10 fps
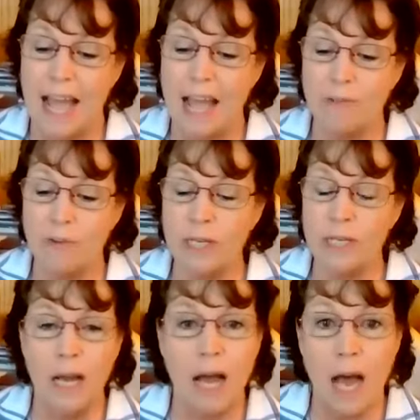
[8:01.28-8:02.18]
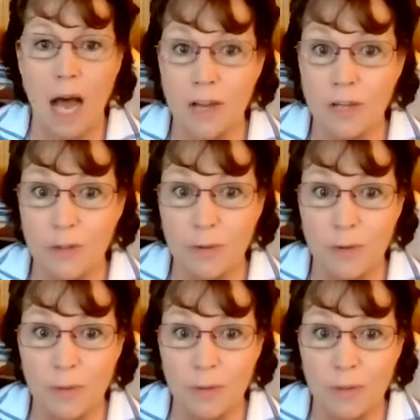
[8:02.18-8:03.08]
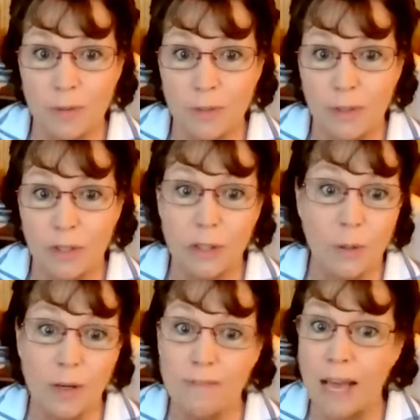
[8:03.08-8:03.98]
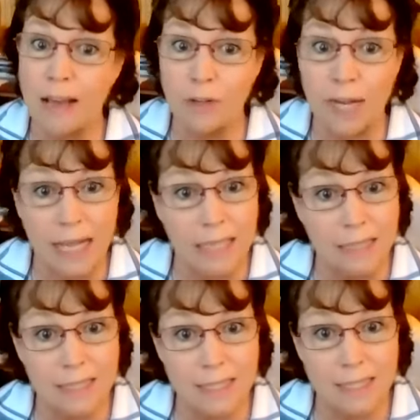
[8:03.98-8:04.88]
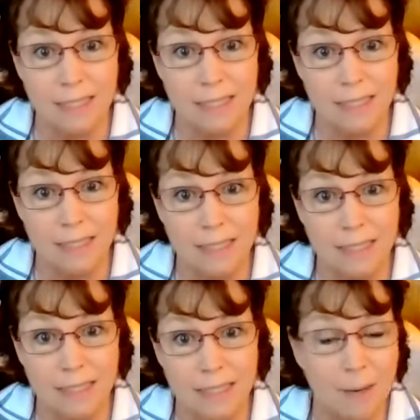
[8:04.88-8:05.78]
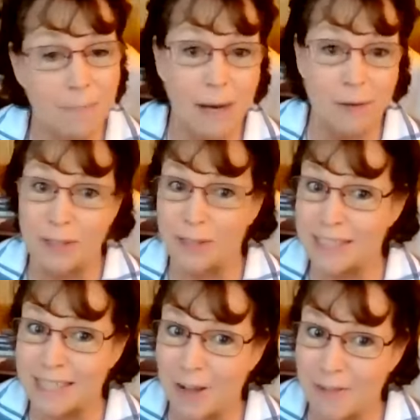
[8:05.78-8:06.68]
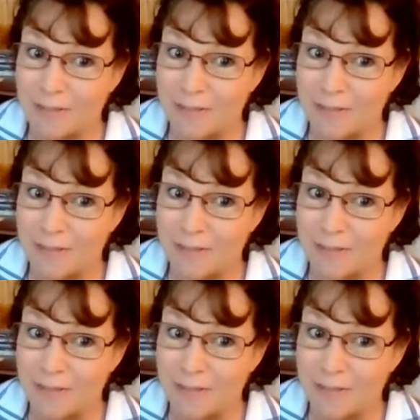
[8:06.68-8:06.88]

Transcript: every untruth you have ever held about yourself.